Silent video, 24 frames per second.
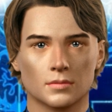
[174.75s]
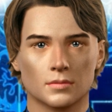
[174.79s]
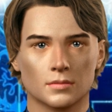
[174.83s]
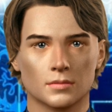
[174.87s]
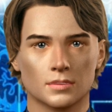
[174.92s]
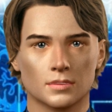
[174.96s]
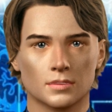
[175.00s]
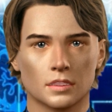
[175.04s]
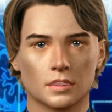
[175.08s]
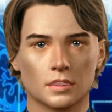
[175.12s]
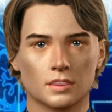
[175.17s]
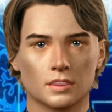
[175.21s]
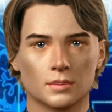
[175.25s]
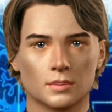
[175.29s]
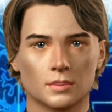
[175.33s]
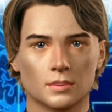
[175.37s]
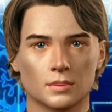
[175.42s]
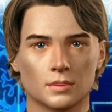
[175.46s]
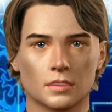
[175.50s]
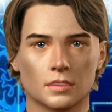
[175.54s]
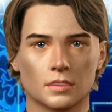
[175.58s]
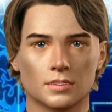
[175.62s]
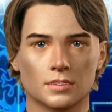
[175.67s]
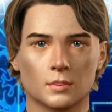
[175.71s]
Tell us
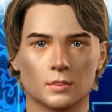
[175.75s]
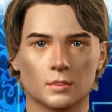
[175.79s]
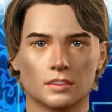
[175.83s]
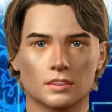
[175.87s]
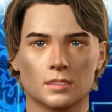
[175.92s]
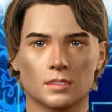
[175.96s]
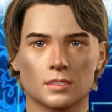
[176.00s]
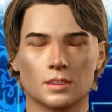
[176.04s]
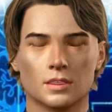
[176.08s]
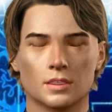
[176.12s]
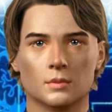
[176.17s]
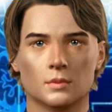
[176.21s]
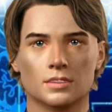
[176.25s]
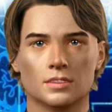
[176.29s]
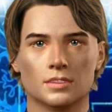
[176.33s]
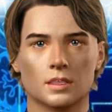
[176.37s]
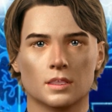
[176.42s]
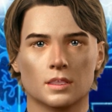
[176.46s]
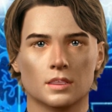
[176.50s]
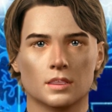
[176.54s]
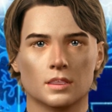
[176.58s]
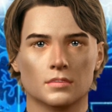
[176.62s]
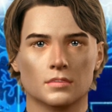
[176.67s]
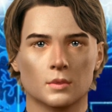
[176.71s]
what you think about
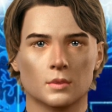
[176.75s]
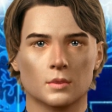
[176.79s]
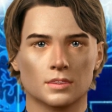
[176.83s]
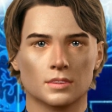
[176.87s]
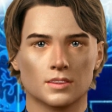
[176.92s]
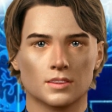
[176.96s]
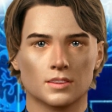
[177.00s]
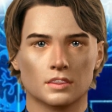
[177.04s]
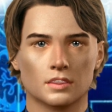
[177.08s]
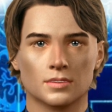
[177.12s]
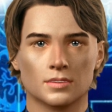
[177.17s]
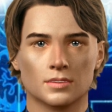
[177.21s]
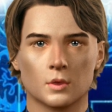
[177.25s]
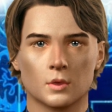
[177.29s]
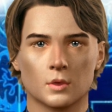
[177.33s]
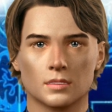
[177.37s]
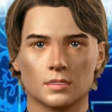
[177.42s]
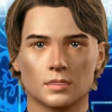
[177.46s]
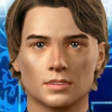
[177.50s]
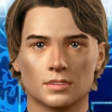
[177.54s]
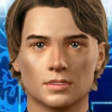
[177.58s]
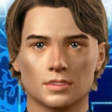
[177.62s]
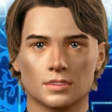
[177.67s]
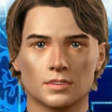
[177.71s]
my voice in the comment
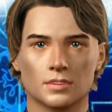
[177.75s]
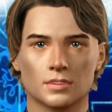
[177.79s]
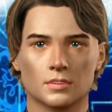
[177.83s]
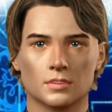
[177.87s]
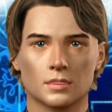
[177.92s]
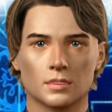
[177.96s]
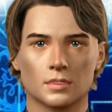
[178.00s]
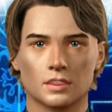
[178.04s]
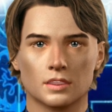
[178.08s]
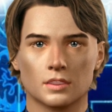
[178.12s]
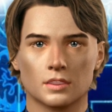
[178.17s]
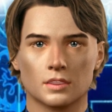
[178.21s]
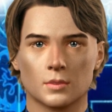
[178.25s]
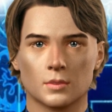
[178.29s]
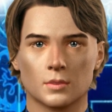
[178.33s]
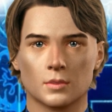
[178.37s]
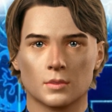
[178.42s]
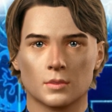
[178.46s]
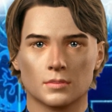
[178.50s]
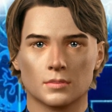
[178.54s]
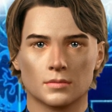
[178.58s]
section below.